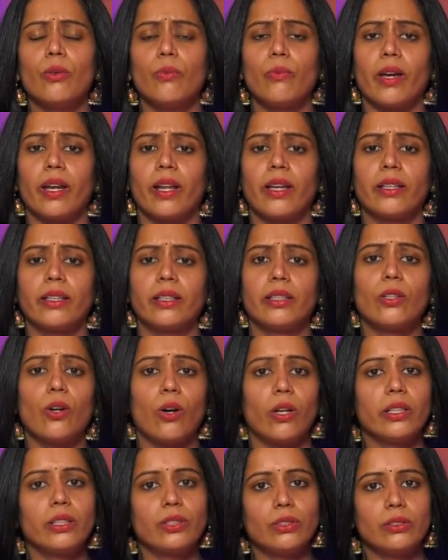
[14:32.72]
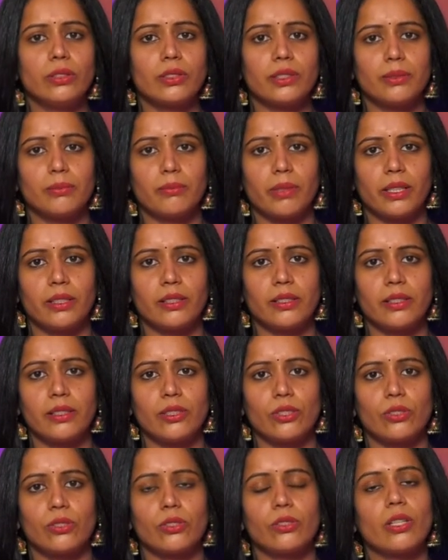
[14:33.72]
when I got into this
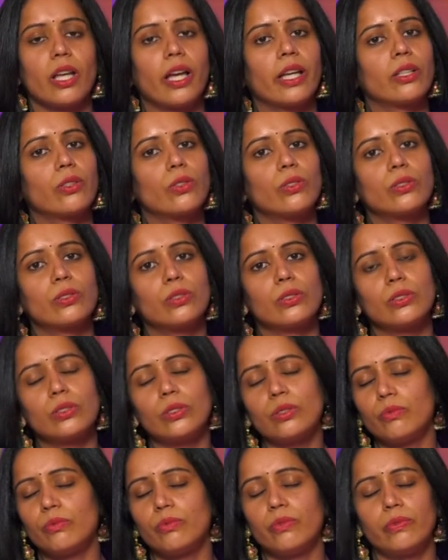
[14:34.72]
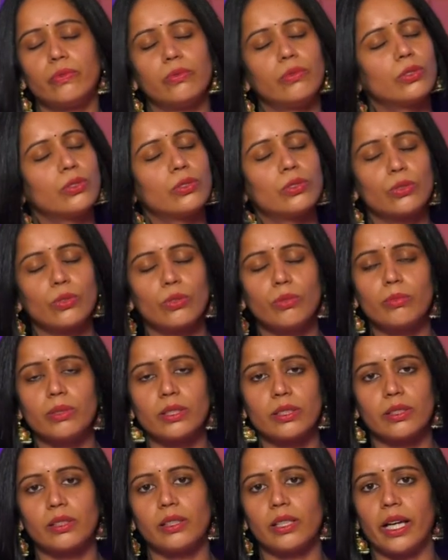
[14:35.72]
meditation, I got so
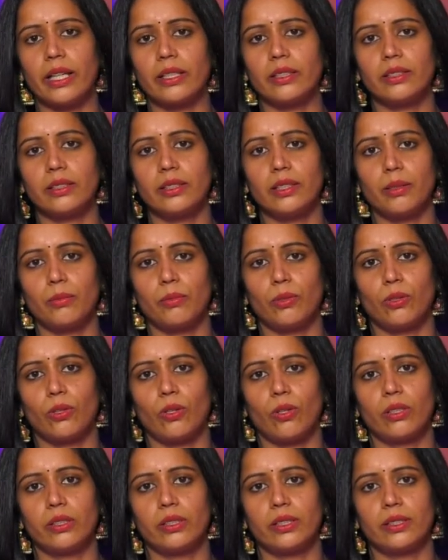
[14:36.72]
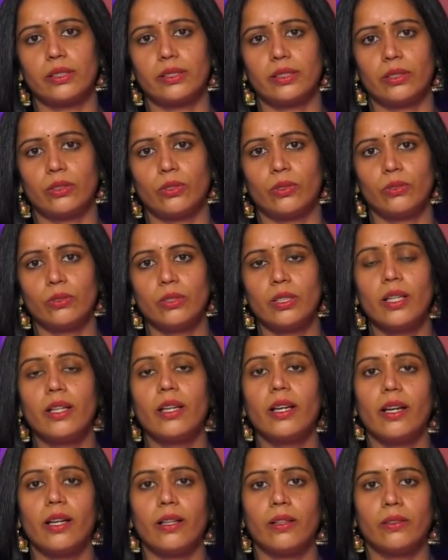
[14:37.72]
much clarity about all this, you know.
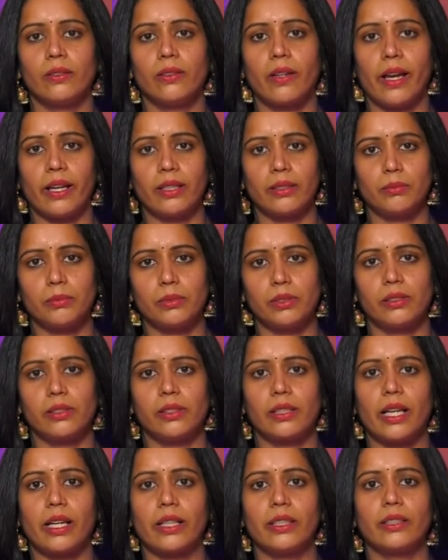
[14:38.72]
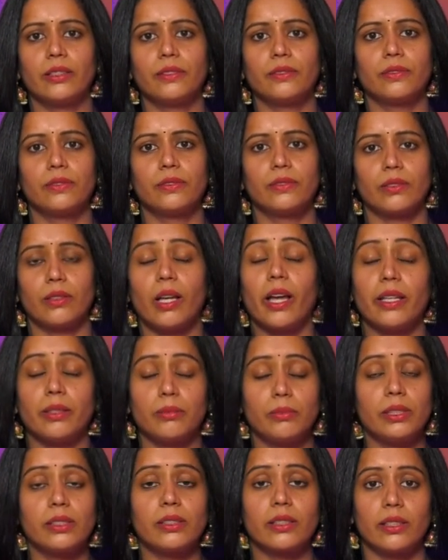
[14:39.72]
animal life,
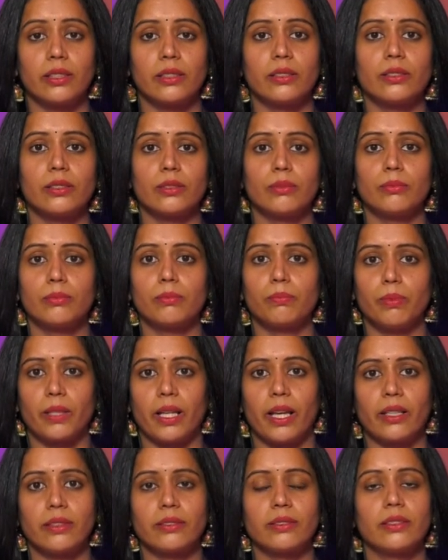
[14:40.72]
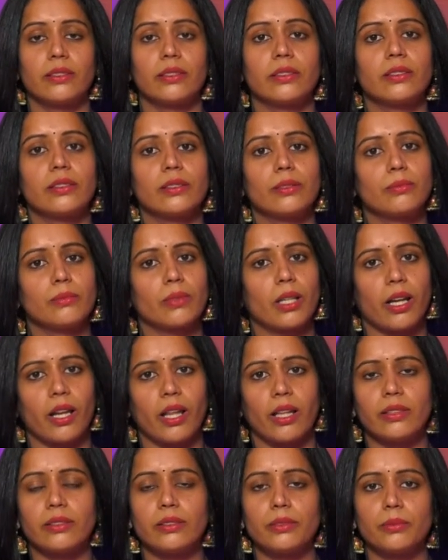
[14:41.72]
animal kingdom, plant kingdom,
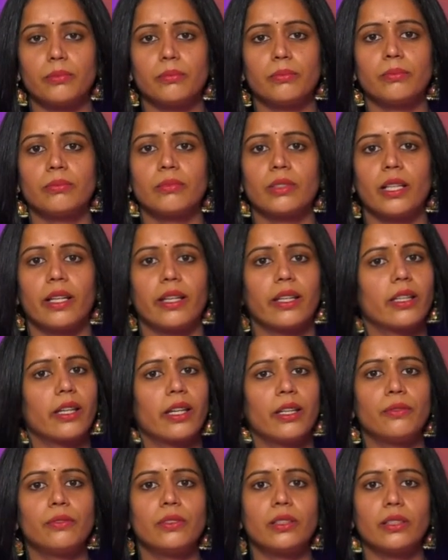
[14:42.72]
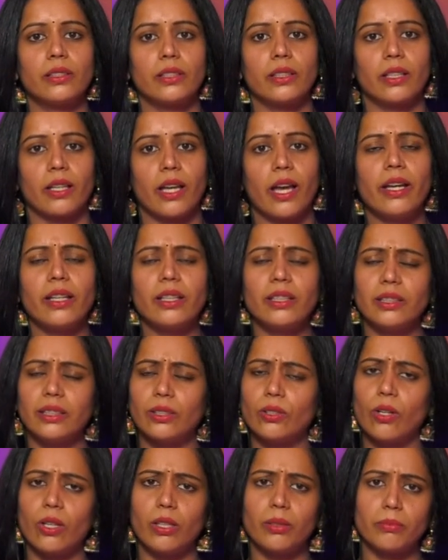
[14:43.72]
another, like everything. I
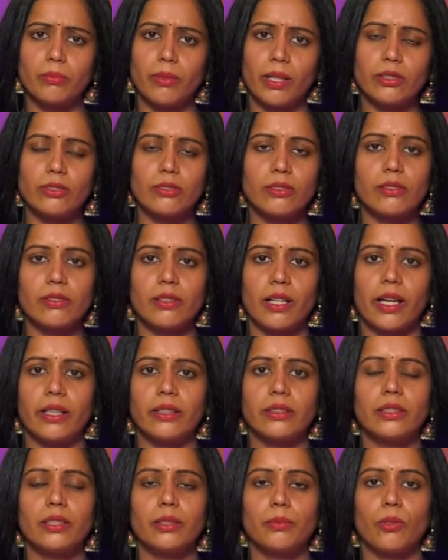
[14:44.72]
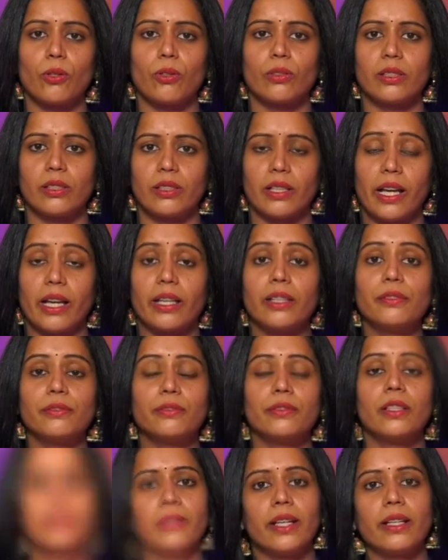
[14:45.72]
got much clarity about
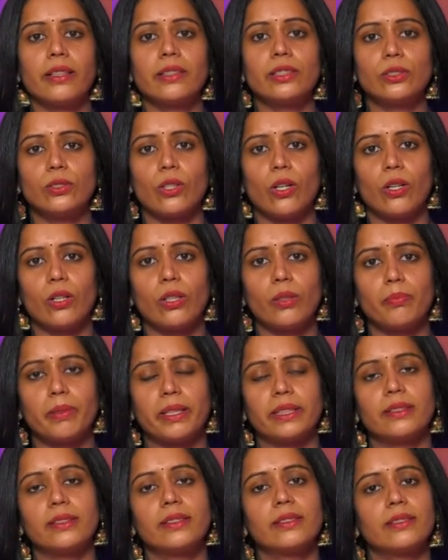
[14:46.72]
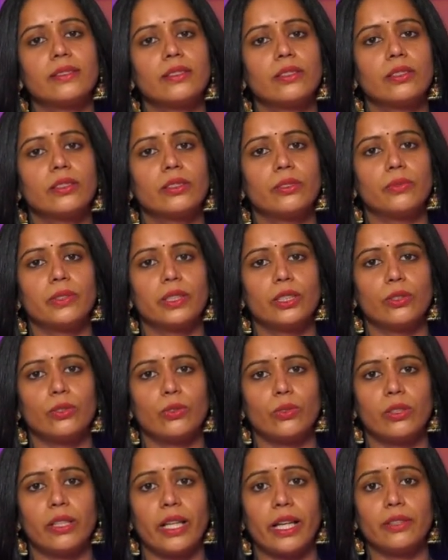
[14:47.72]
life. When I saw Patriji's
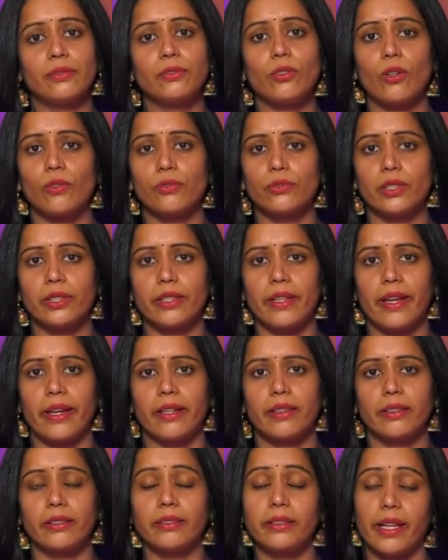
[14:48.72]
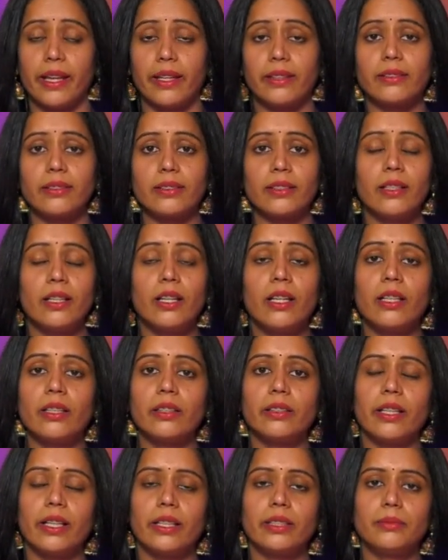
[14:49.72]
video, Life After Their Death,
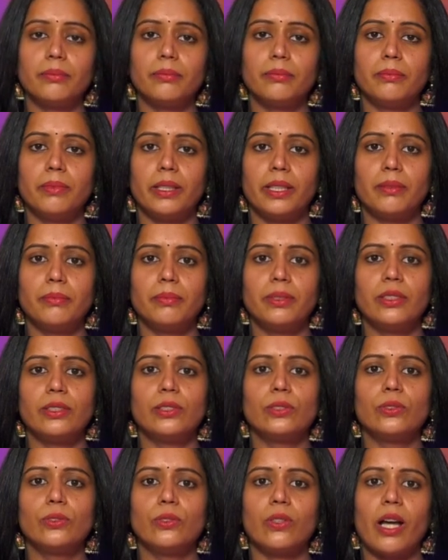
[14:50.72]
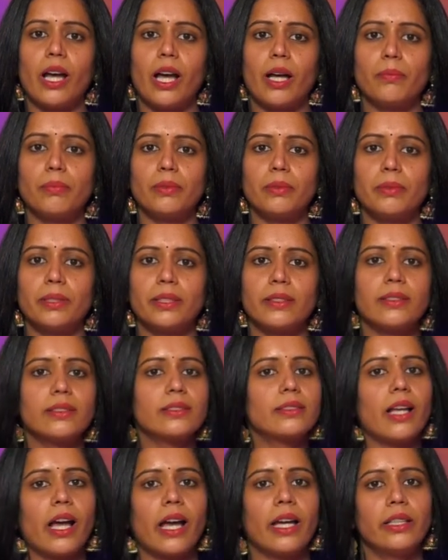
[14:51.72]
that made me so happy
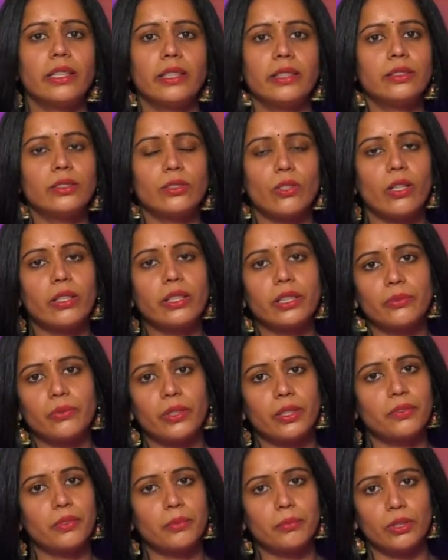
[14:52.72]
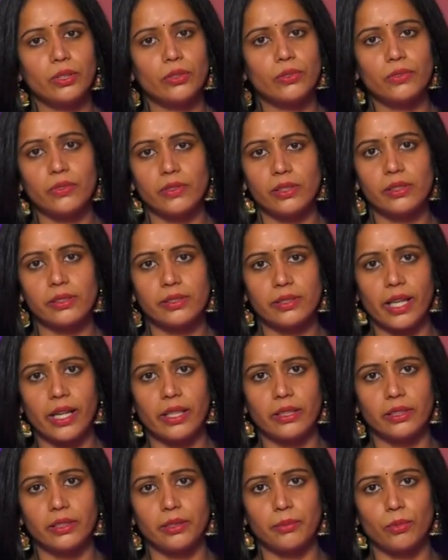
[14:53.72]
because it's not required for me to feel
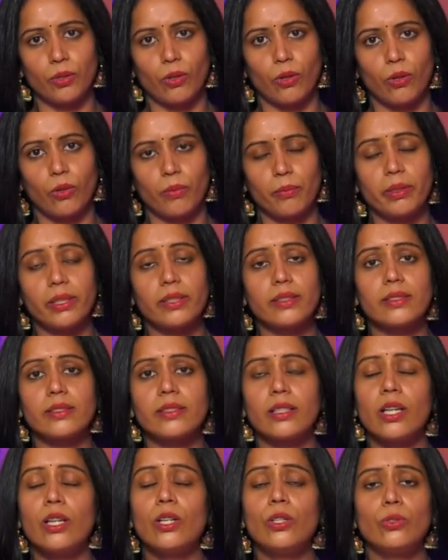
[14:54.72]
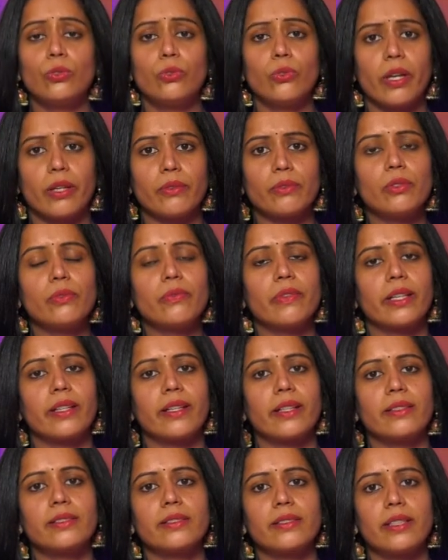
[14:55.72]
sad anymore. Because whoever
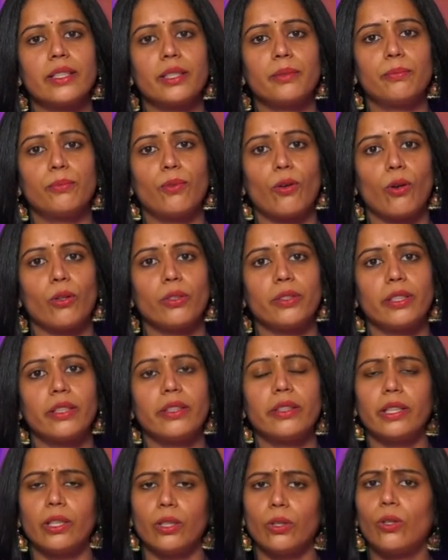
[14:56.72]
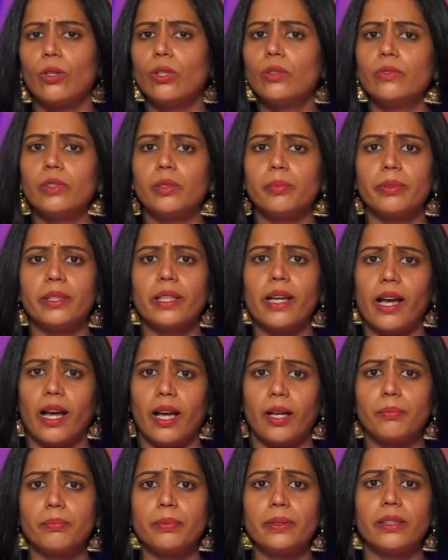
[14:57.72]
vacates their body, they all will be
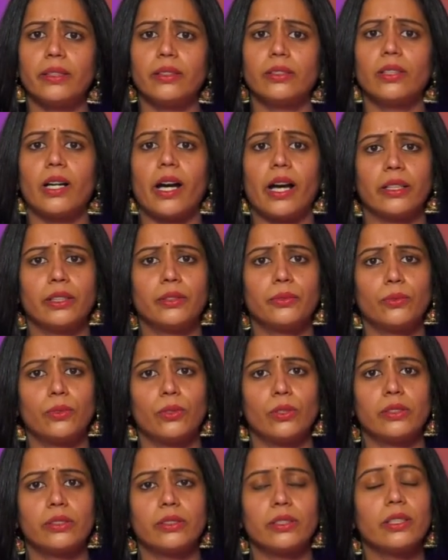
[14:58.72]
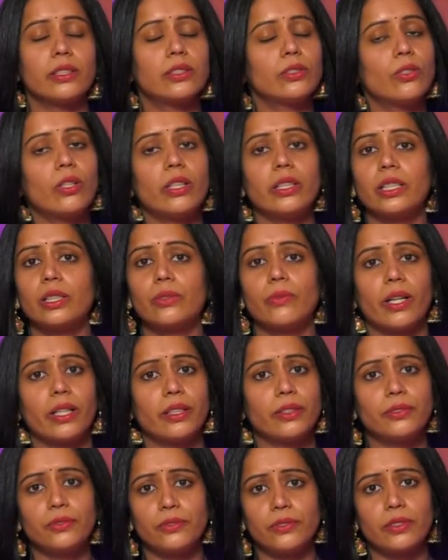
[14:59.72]
happy in the higher worlds. It's not
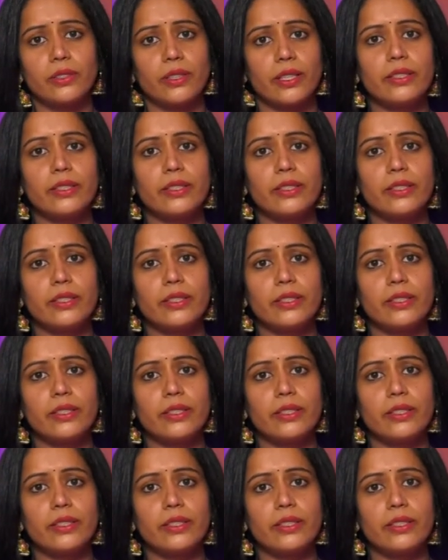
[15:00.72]
required for